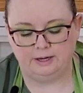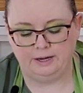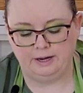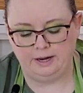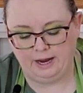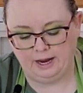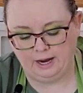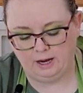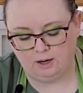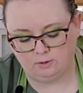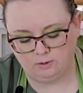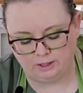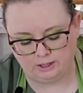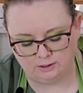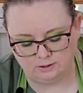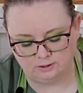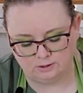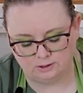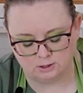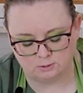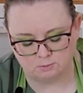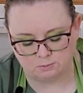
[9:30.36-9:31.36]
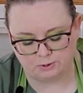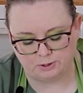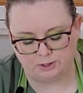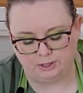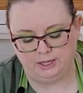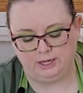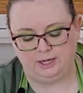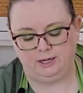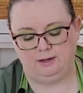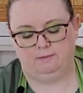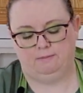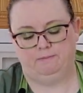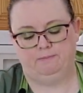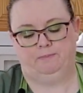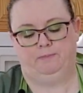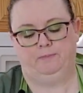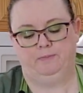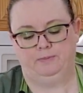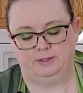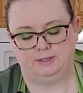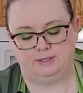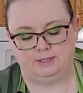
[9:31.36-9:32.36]
Now that looks pretty.
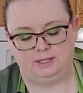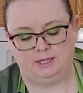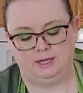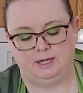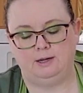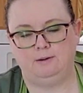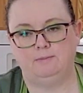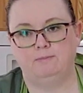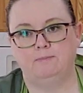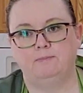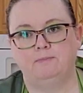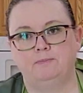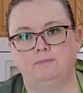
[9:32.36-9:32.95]
See?